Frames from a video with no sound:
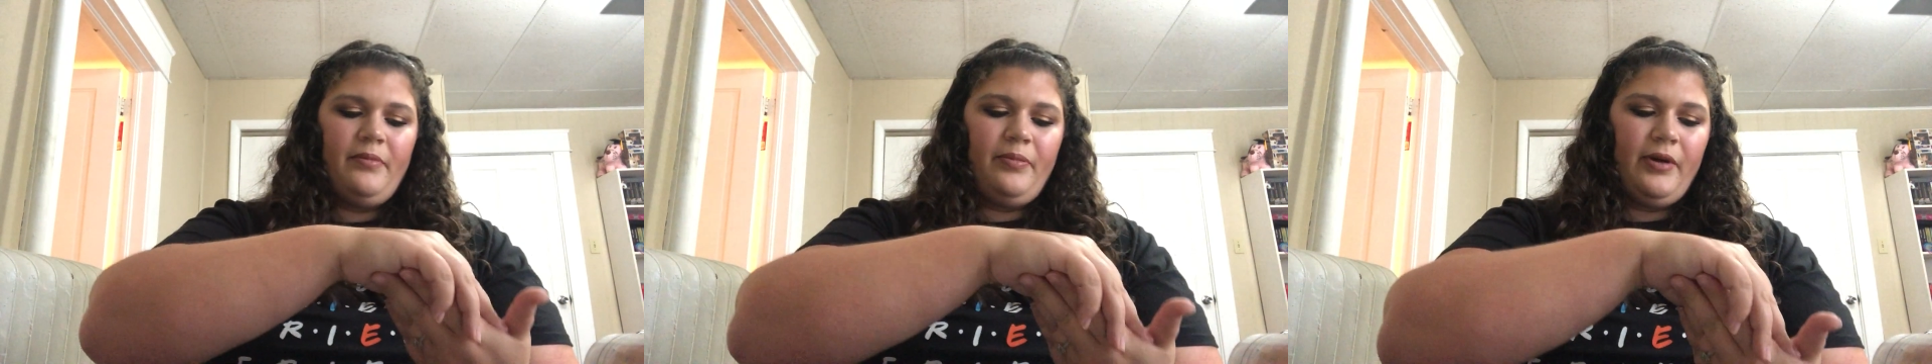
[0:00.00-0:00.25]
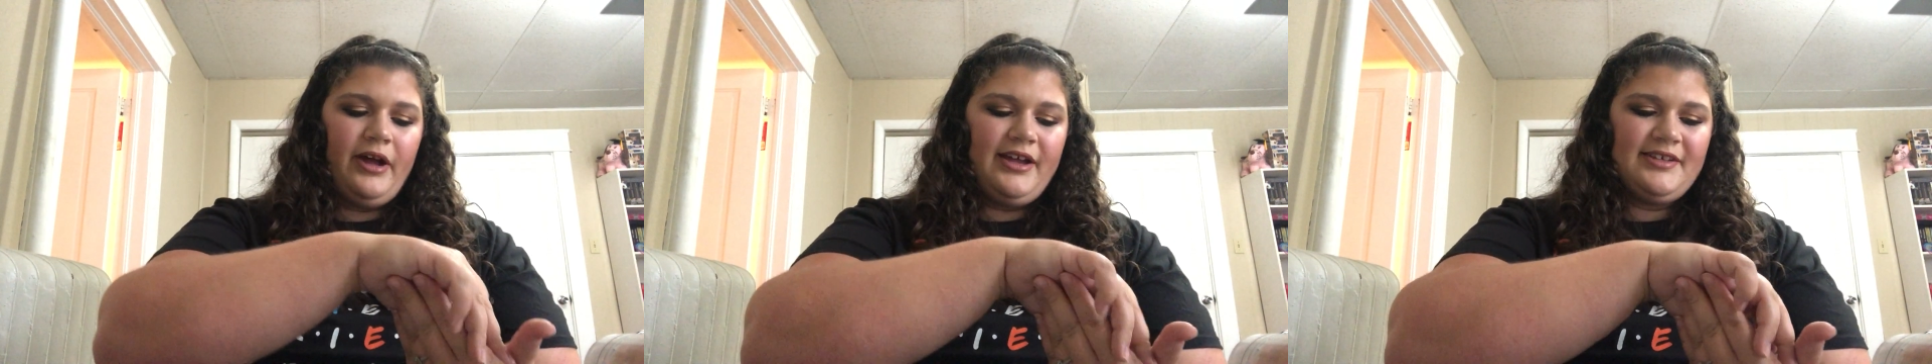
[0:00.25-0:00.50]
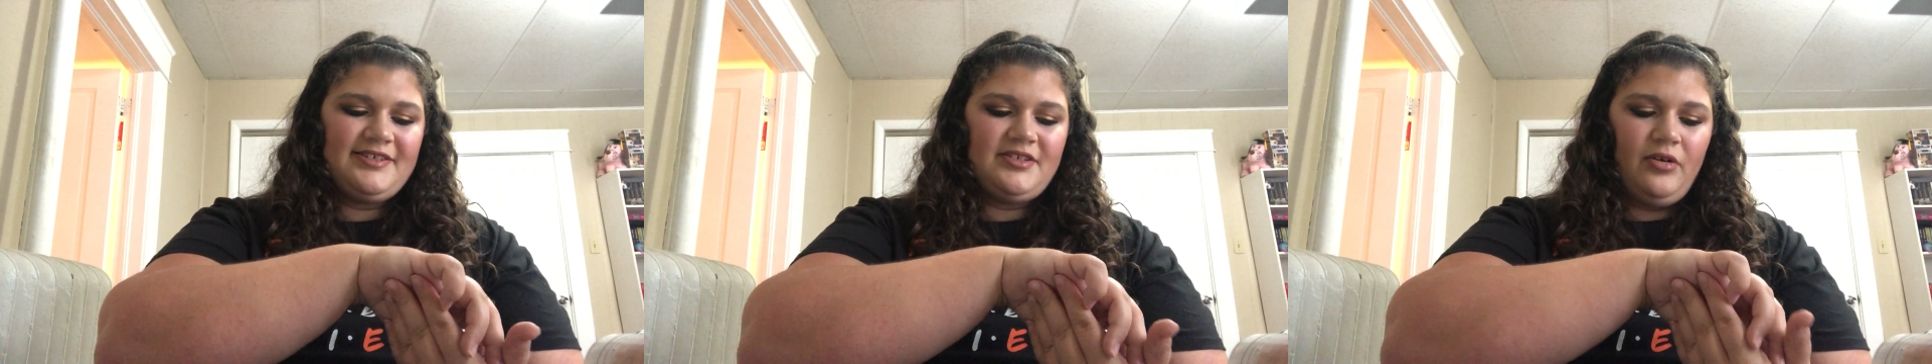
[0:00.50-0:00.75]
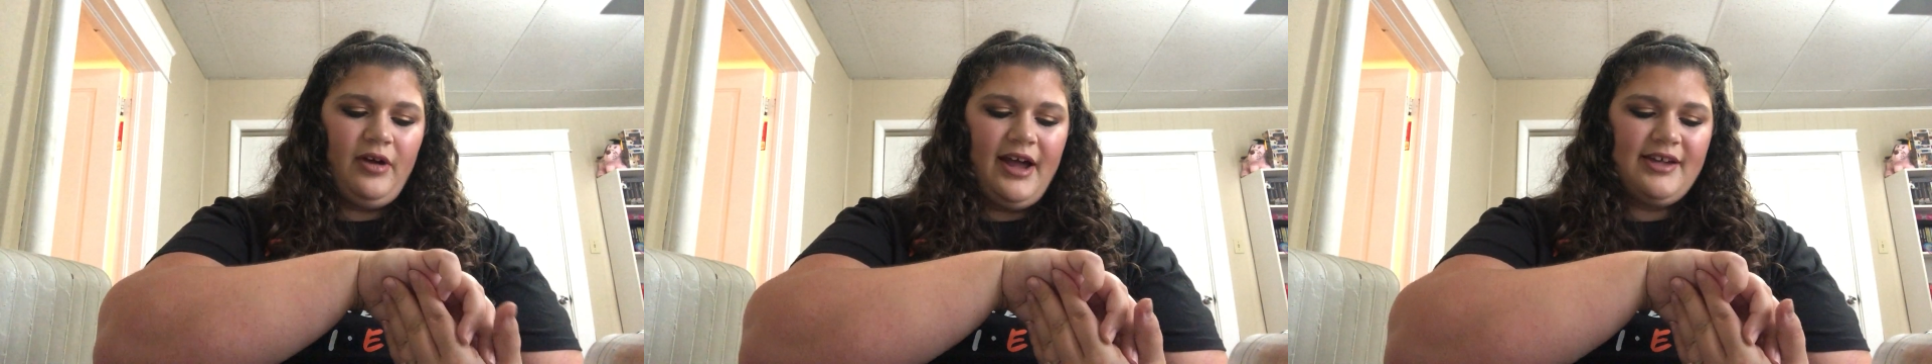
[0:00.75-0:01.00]
but it
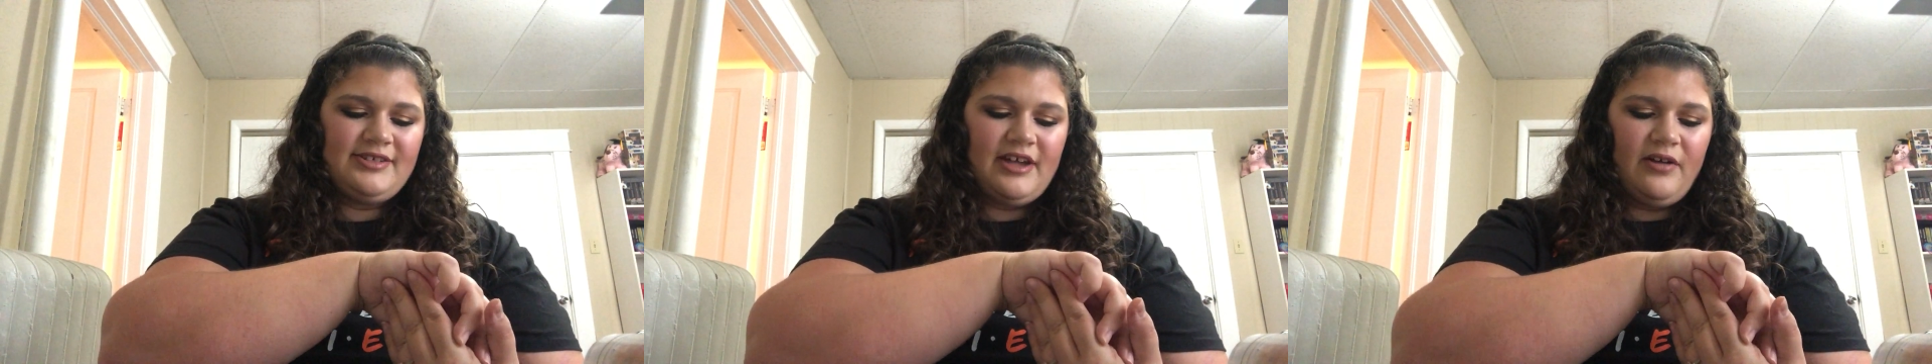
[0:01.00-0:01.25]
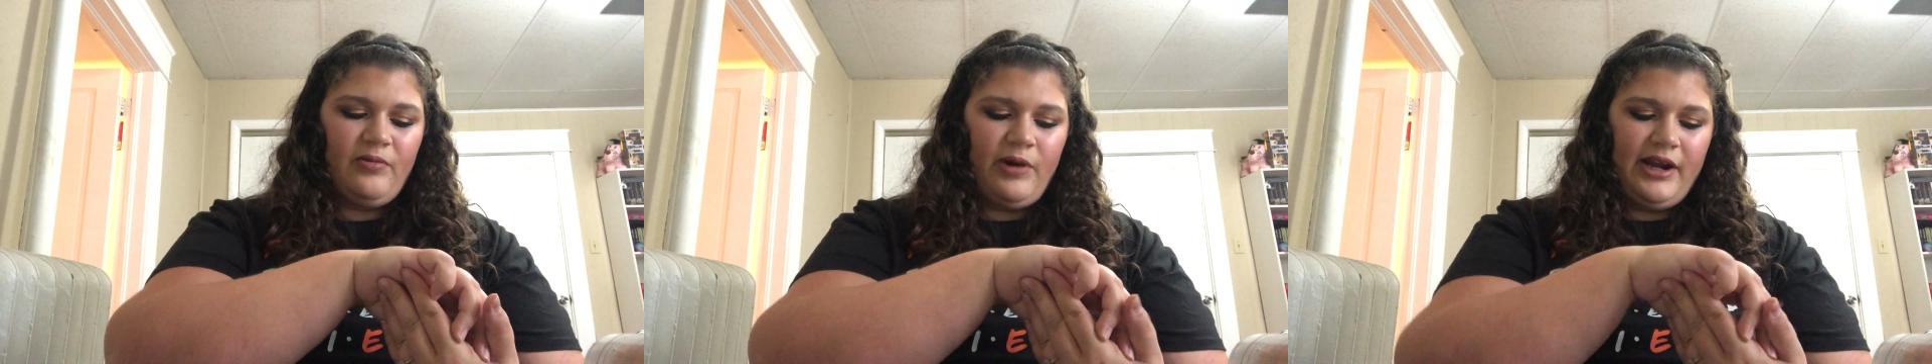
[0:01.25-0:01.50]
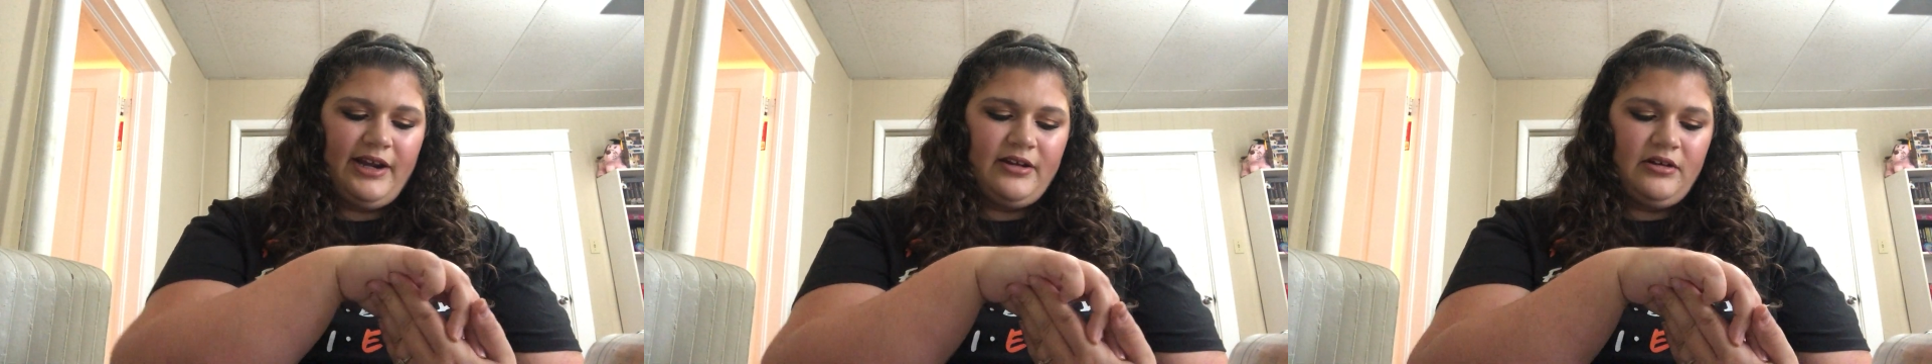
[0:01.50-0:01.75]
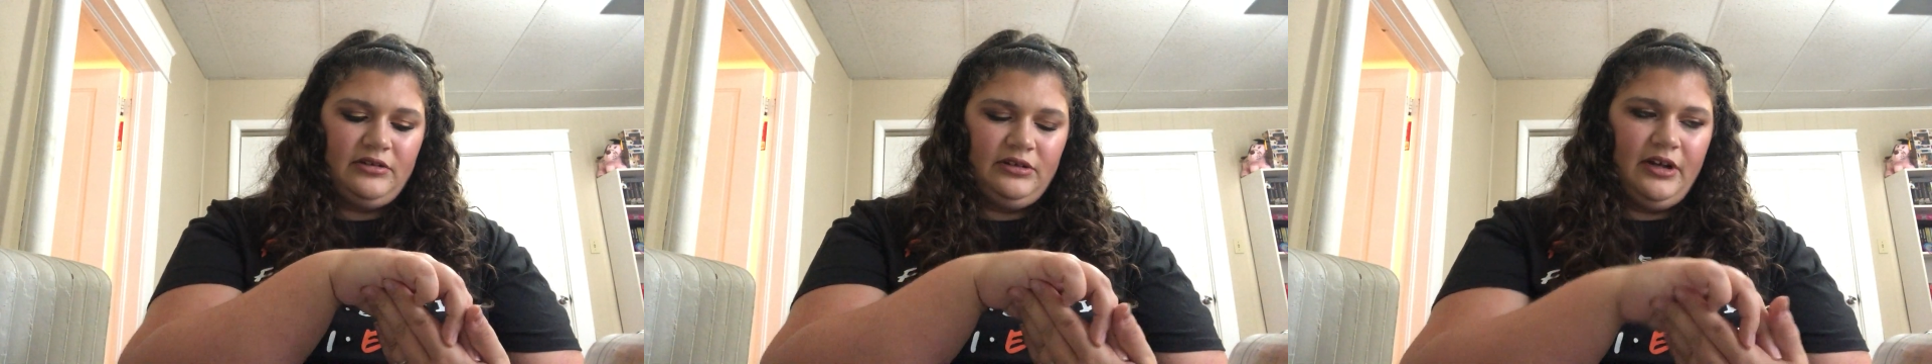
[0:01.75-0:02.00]
still has that
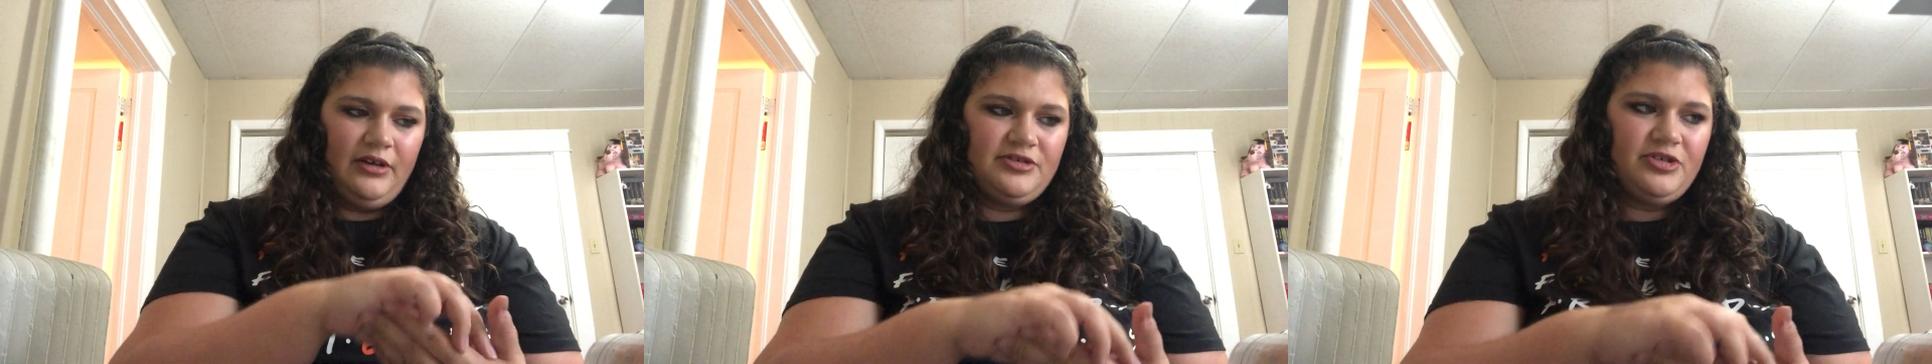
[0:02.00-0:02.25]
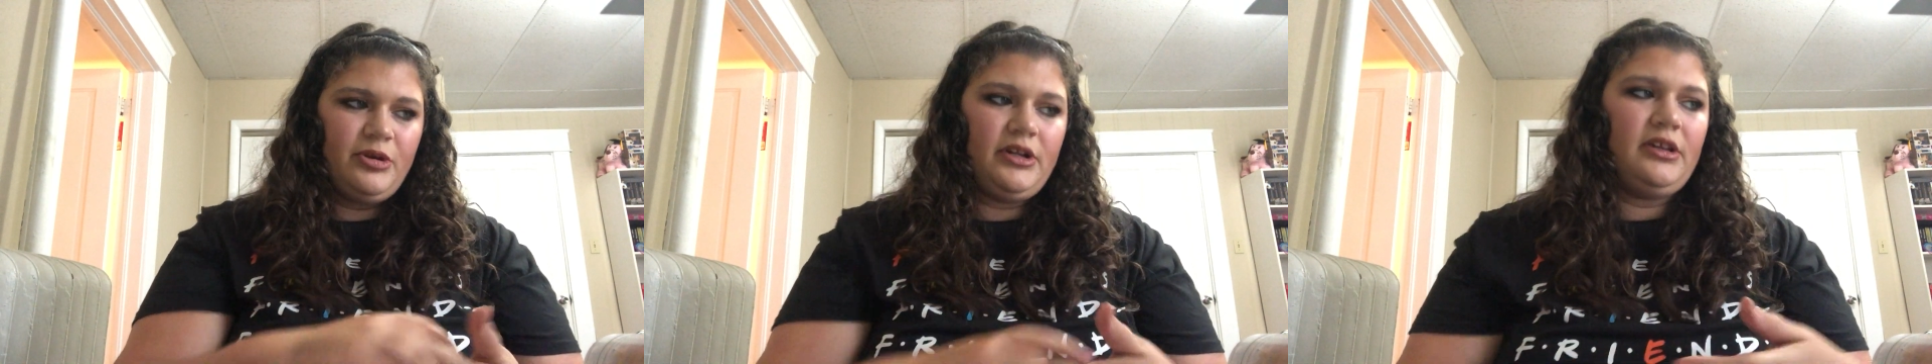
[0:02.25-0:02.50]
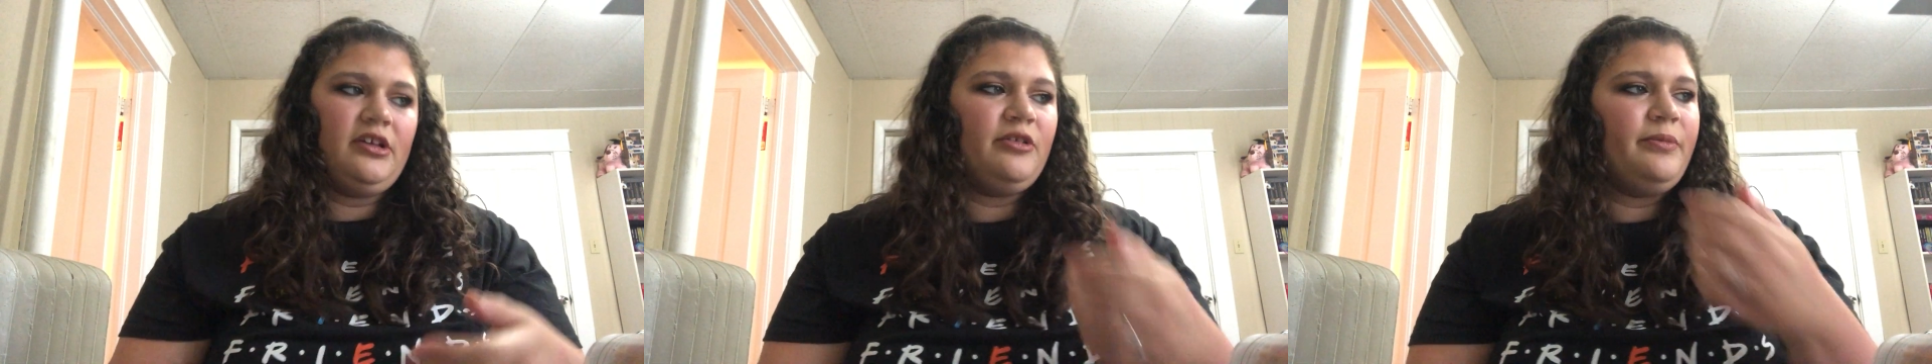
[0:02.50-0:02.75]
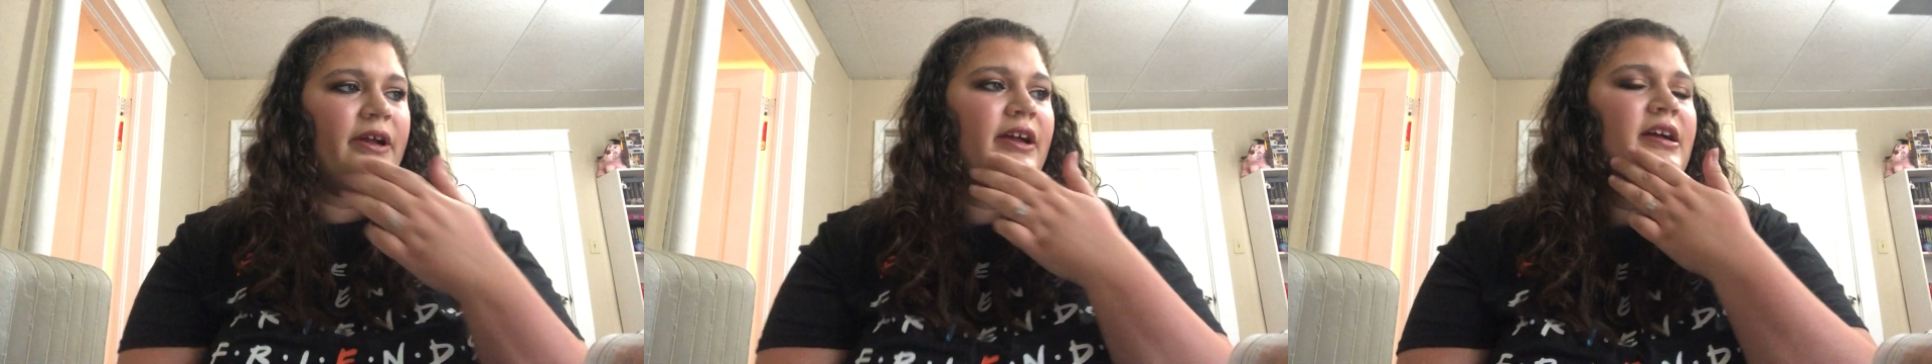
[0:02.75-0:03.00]
radiant glow to it a little
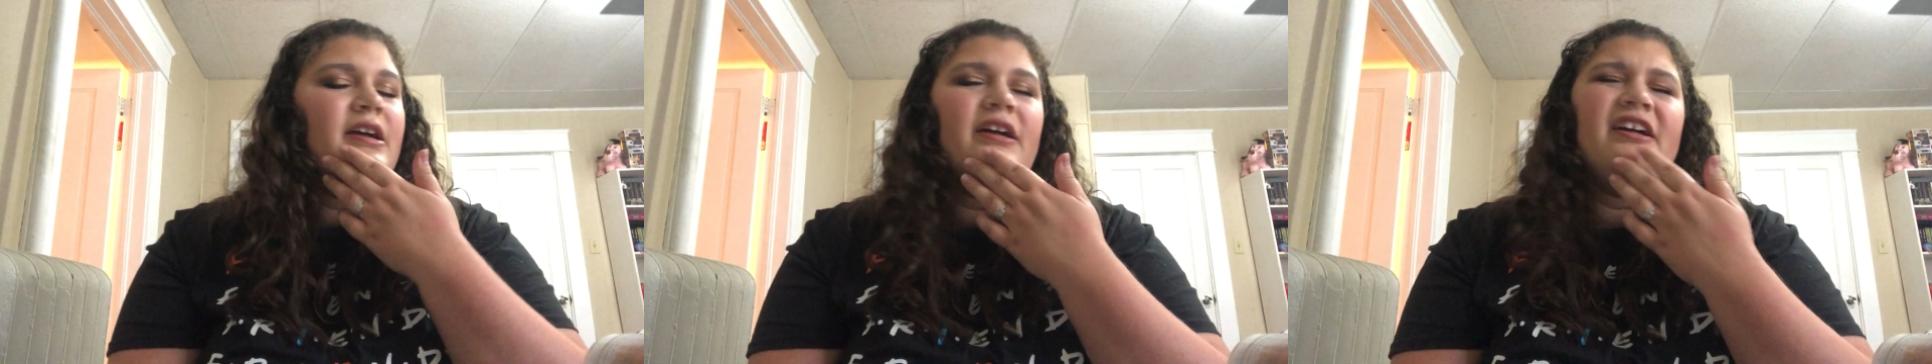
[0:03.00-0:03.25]
bit.